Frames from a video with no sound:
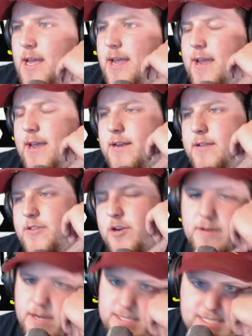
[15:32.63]
and
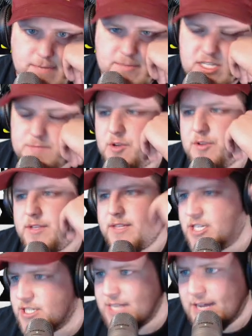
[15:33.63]
they're a team that's building.
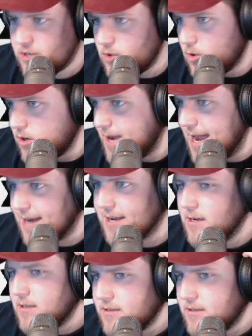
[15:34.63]
They just got their quarterback.